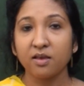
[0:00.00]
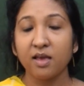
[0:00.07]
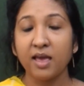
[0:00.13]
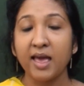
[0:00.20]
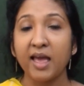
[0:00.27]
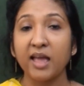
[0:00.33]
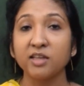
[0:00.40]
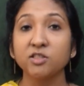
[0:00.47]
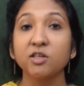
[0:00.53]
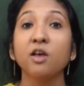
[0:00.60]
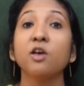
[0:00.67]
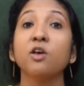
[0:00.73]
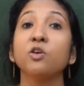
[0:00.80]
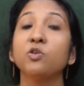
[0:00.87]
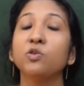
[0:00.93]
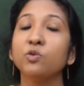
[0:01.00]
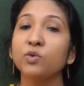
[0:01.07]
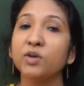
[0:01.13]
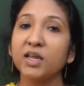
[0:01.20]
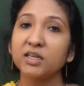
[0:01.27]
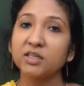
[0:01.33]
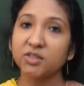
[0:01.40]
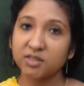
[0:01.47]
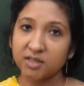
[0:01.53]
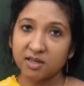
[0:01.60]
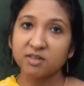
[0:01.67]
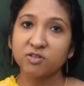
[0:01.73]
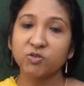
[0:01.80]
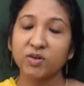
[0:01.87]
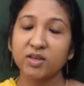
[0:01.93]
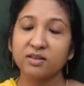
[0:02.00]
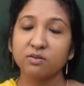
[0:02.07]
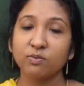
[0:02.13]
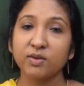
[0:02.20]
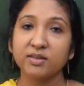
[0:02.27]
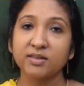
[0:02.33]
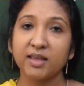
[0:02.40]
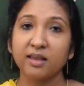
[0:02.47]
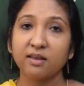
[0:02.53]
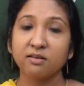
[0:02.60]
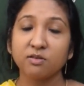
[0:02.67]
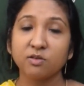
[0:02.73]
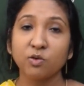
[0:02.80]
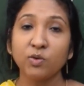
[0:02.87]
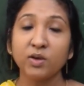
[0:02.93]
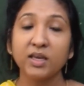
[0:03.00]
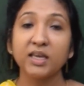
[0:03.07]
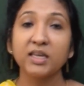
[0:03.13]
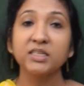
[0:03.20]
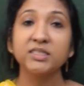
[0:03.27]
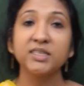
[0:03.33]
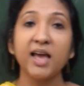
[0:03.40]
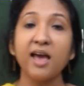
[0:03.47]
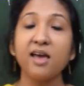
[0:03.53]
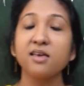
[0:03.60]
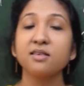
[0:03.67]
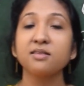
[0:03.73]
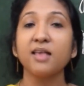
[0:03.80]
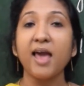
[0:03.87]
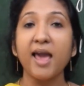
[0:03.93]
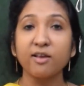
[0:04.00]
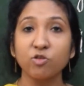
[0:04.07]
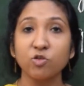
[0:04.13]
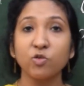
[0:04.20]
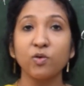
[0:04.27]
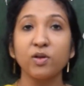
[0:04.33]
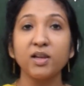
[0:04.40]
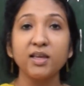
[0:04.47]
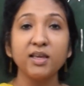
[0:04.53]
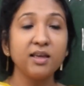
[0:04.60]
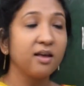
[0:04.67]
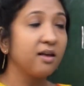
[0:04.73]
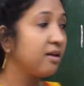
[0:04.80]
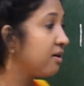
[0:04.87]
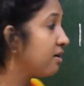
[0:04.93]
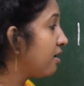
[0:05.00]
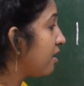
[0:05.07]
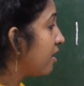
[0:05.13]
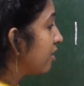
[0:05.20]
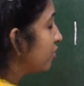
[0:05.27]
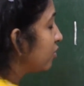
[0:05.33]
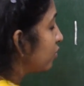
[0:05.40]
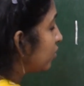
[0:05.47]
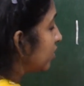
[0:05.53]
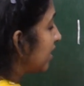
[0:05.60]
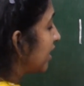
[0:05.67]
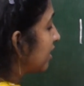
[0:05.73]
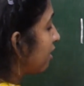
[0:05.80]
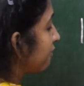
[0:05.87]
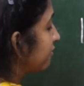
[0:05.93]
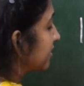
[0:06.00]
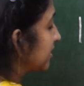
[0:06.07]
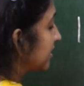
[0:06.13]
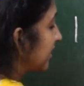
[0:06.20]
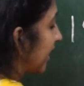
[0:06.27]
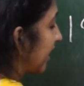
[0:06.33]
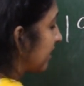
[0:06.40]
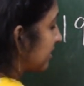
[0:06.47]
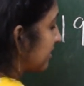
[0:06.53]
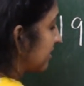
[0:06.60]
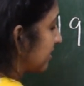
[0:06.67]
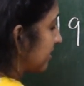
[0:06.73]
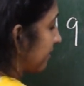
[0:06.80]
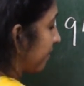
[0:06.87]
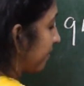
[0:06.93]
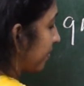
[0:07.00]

and union territories, we say. So India is actually a union of states.